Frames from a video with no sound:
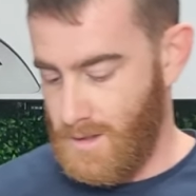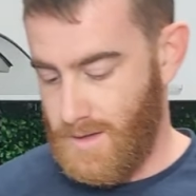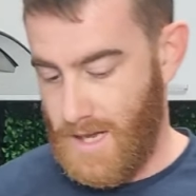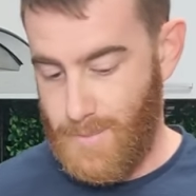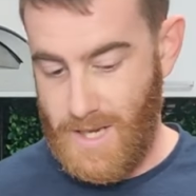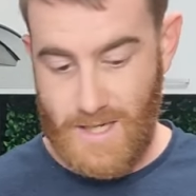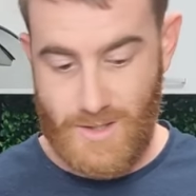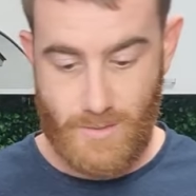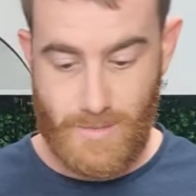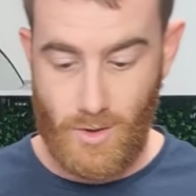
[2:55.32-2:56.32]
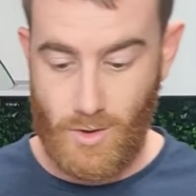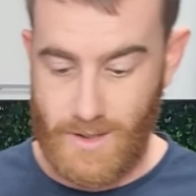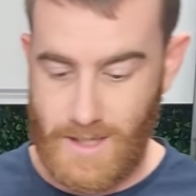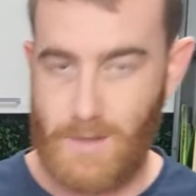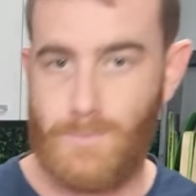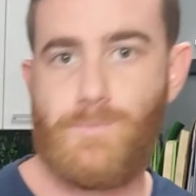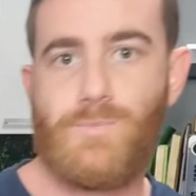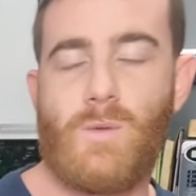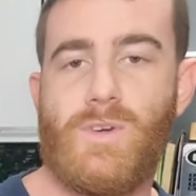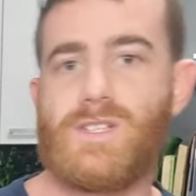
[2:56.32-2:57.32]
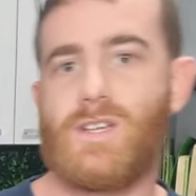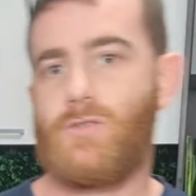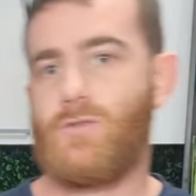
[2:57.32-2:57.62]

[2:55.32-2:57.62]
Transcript: That pan should be hot now. We're just going to